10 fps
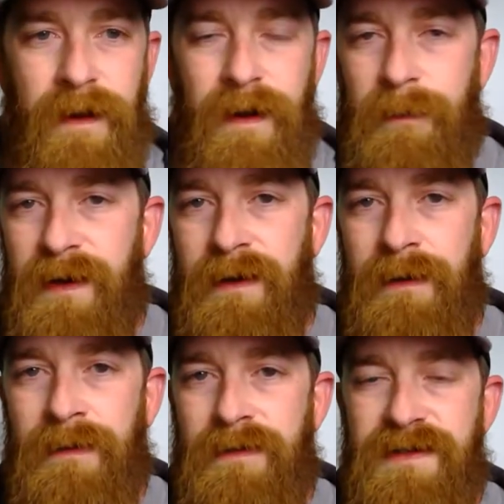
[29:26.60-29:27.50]
I
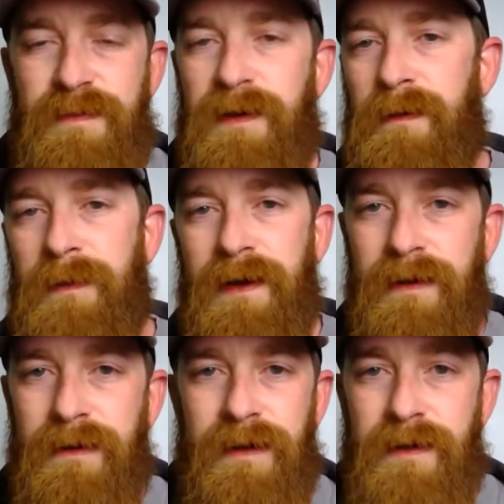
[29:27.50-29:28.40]
mean, spinner bait.
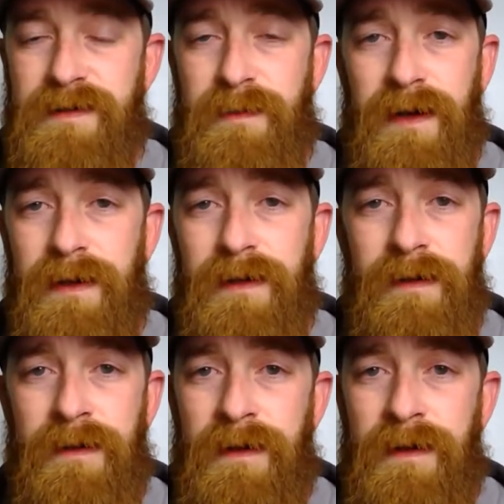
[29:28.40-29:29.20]
That was about it.